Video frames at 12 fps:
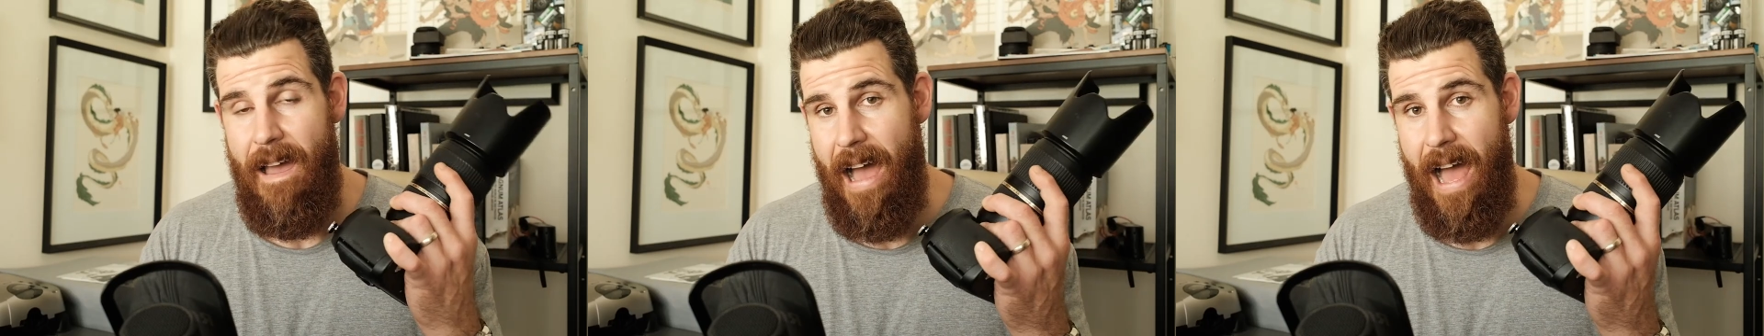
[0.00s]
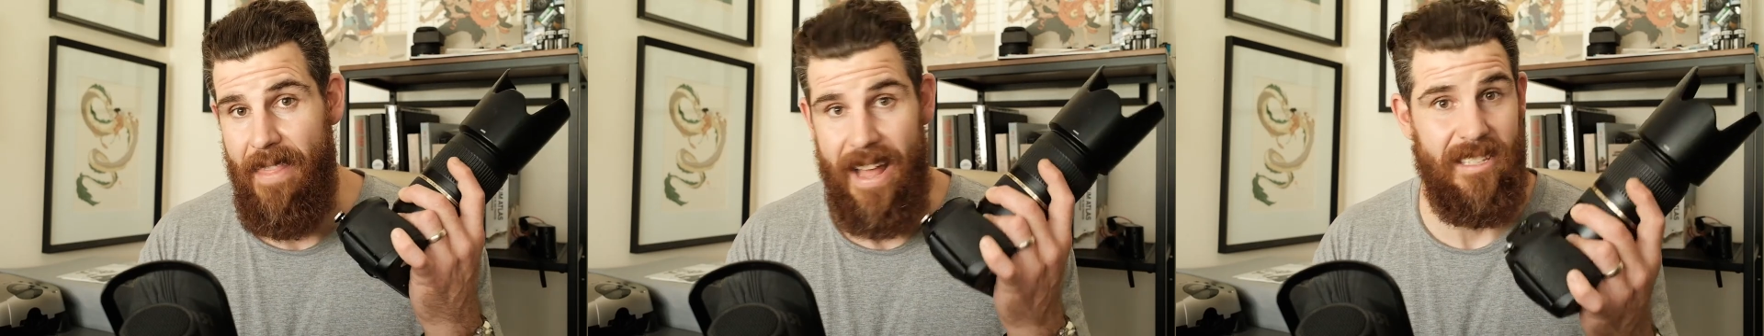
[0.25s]

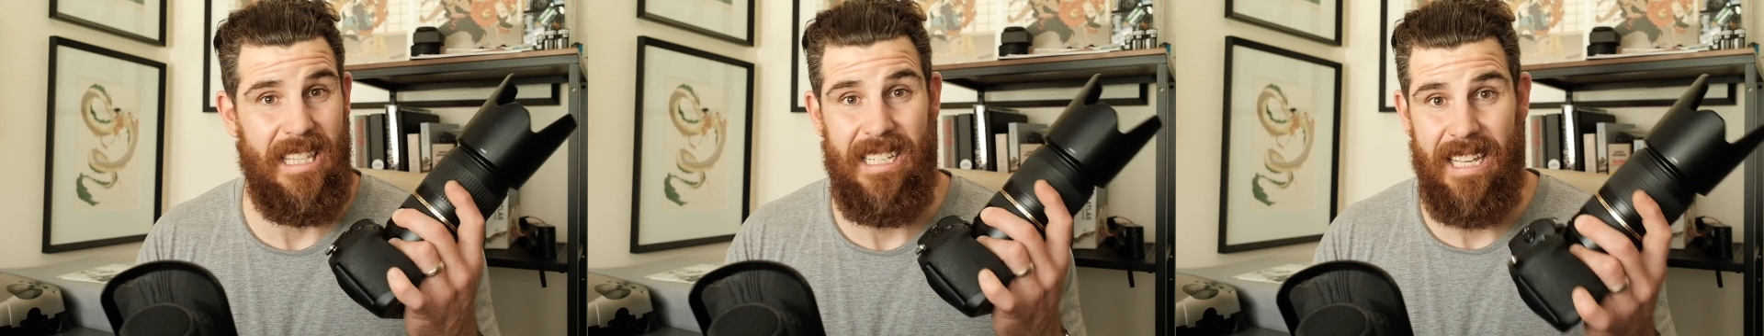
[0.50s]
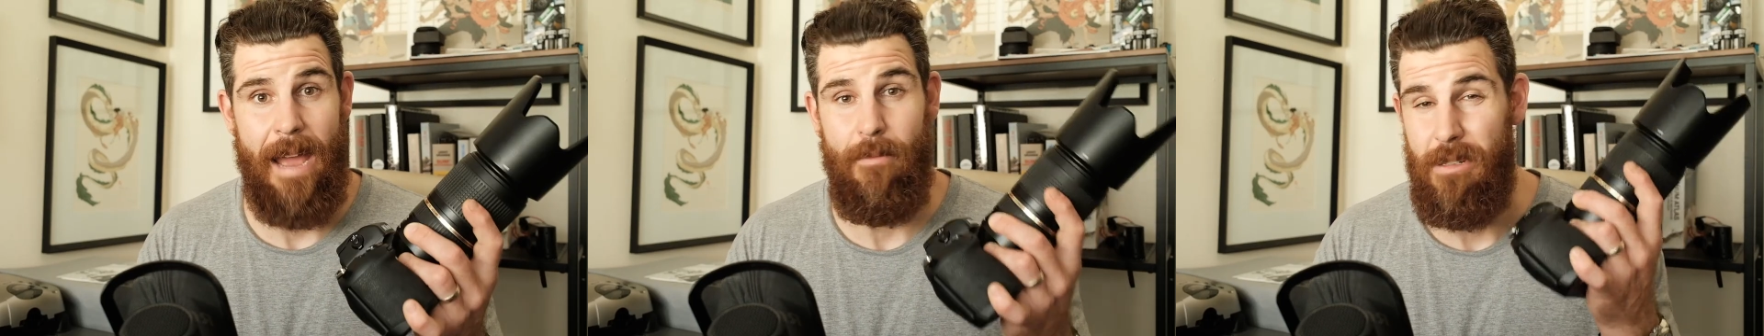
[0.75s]
That's this
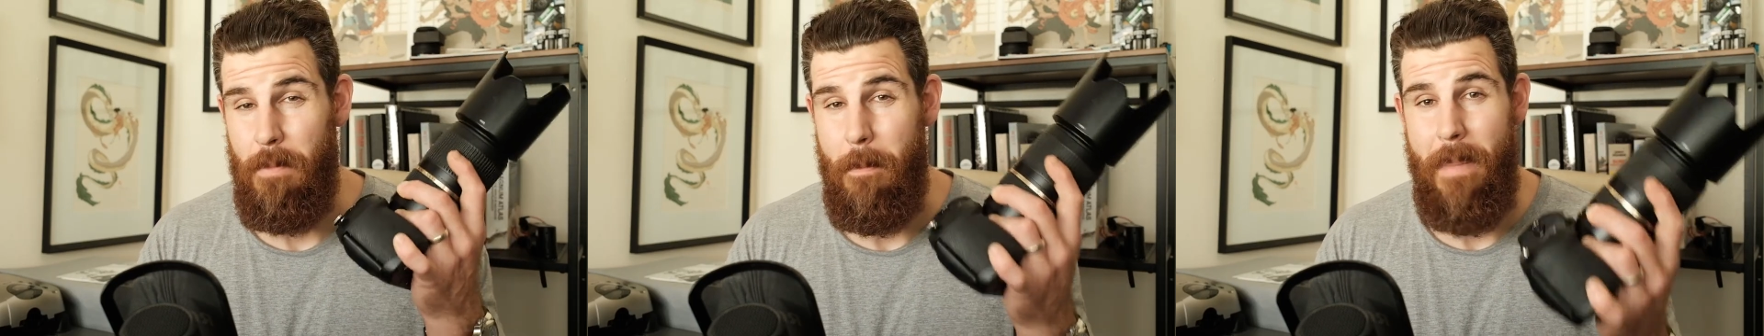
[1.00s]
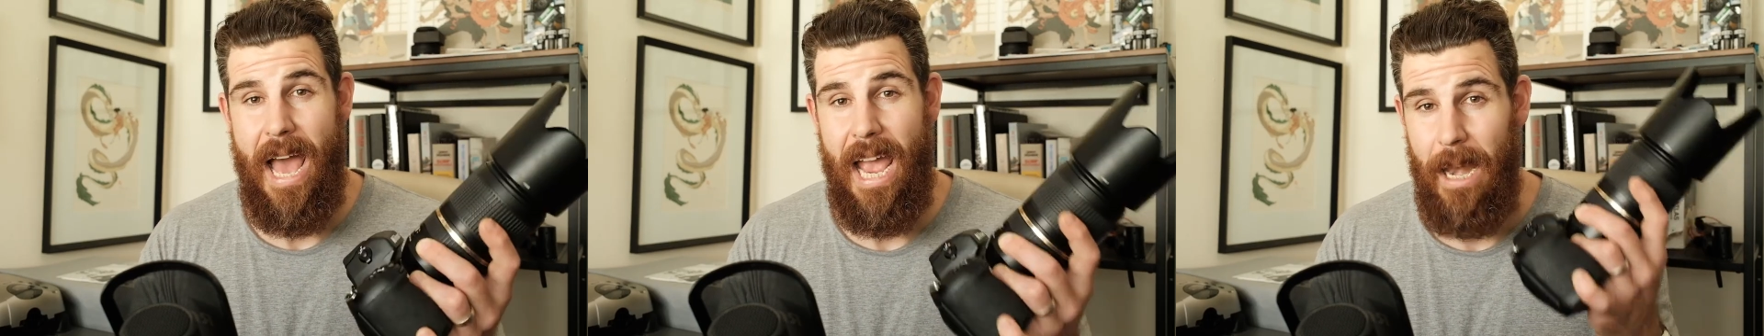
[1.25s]
camera's
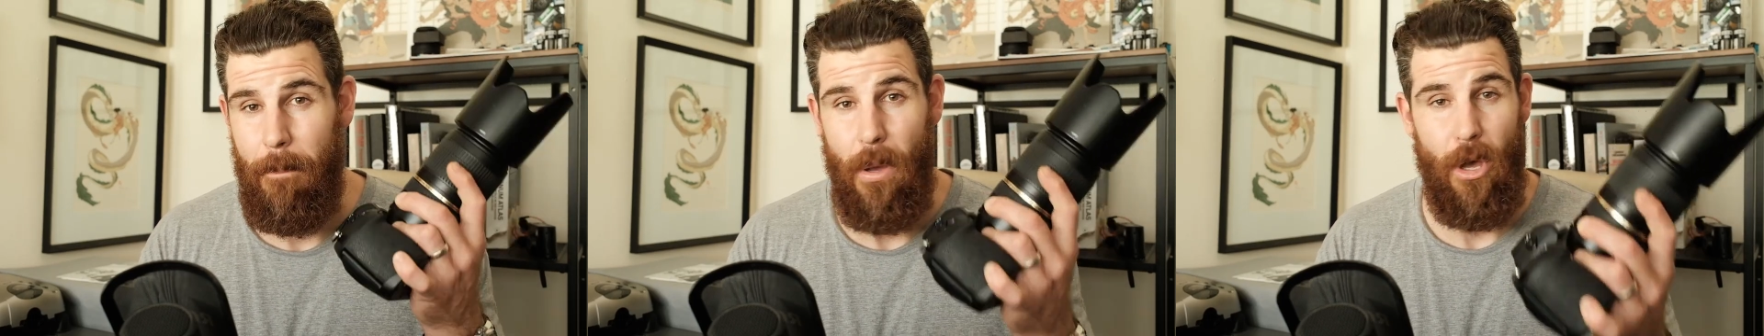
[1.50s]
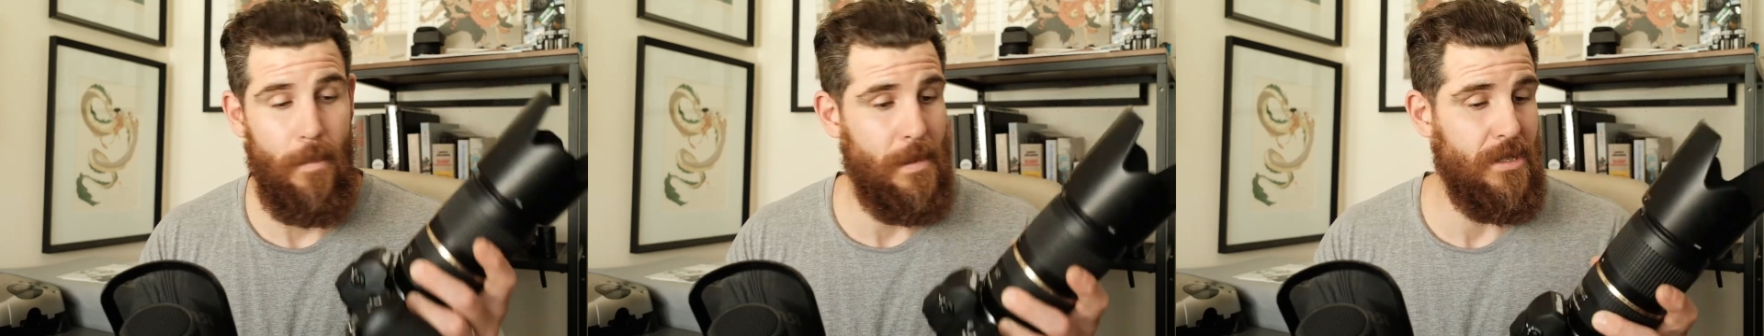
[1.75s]
main
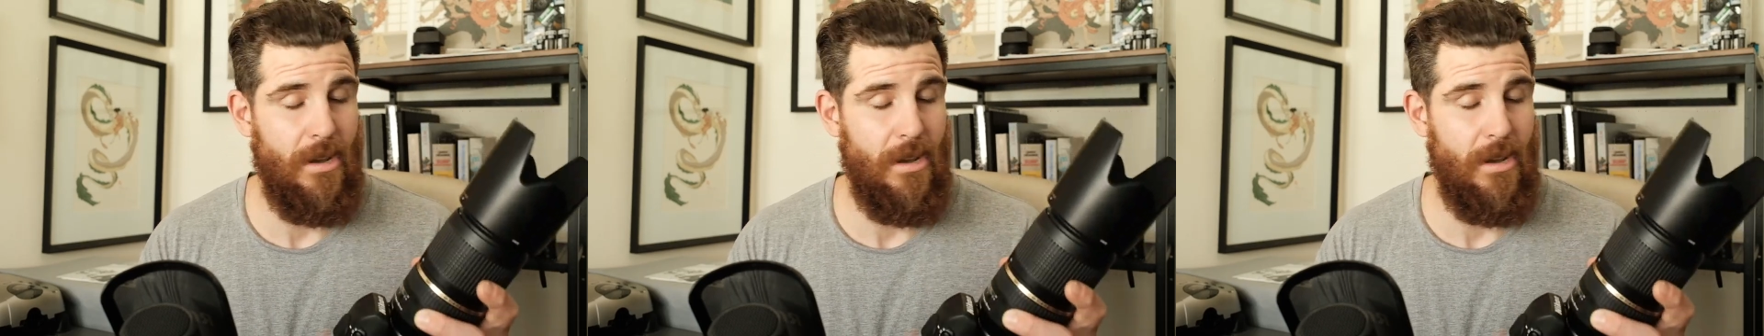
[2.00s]
purpose.